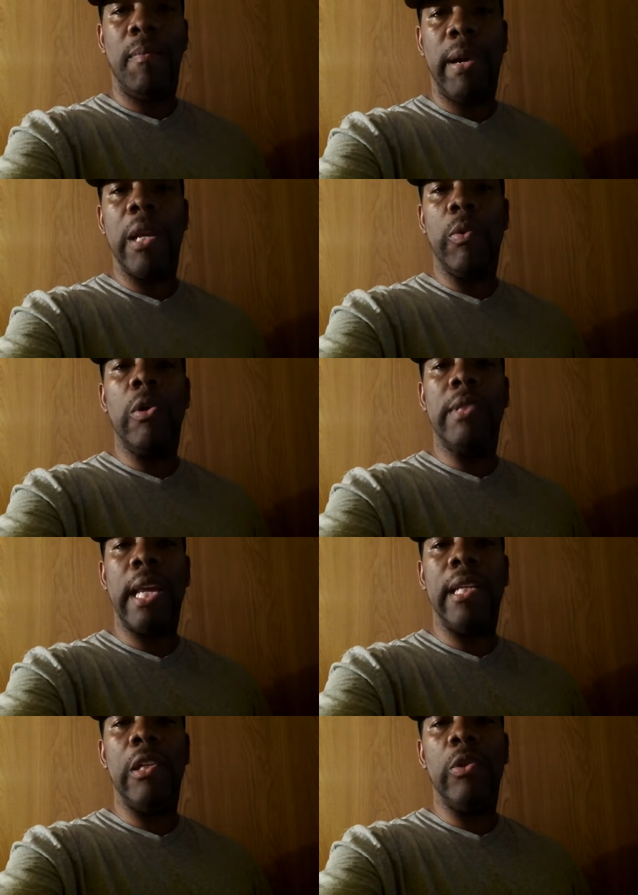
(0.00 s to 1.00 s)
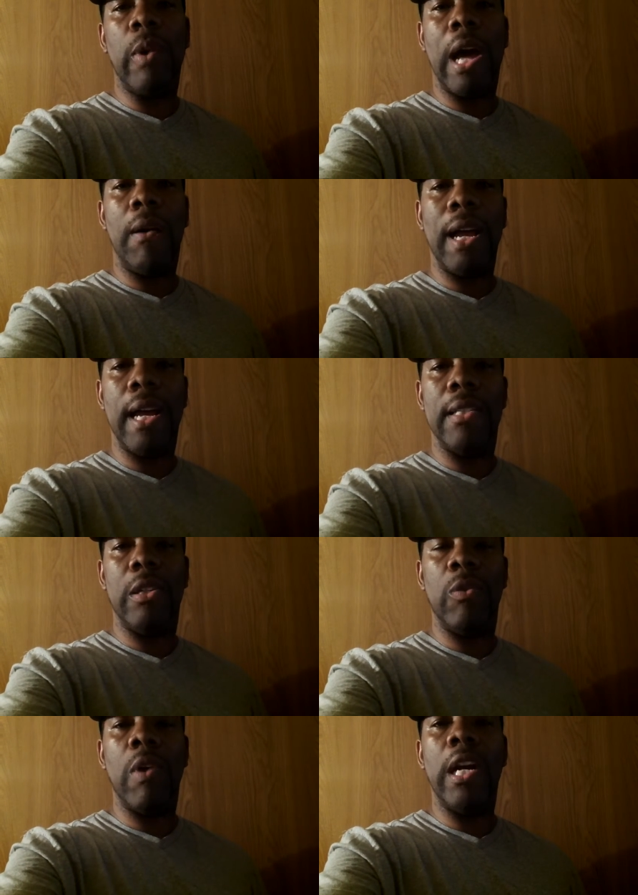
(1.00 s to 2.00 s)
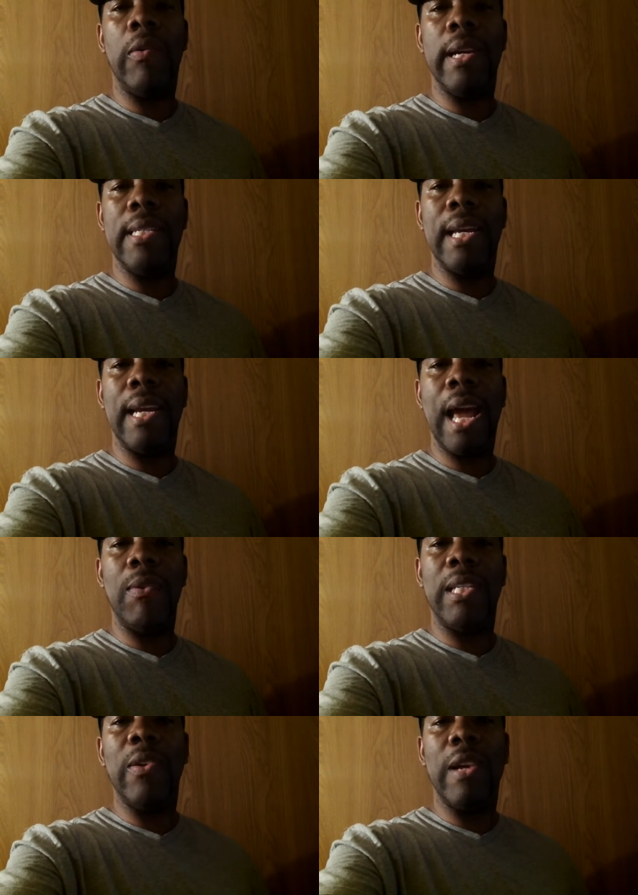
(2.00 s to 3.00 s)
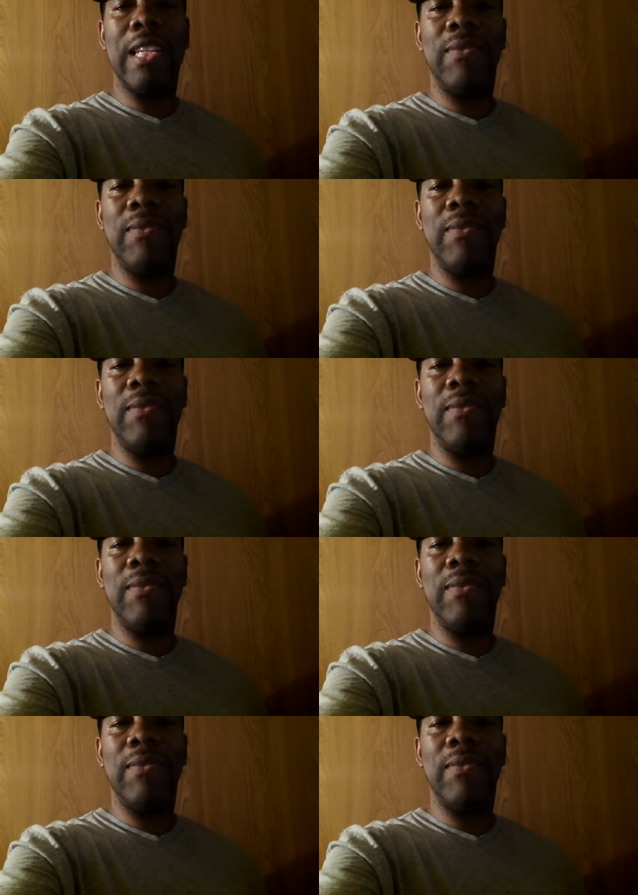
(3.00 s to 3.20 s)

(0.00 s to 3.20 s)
But it will take a little while, guys. So Ronnie Green signing out. See you on the next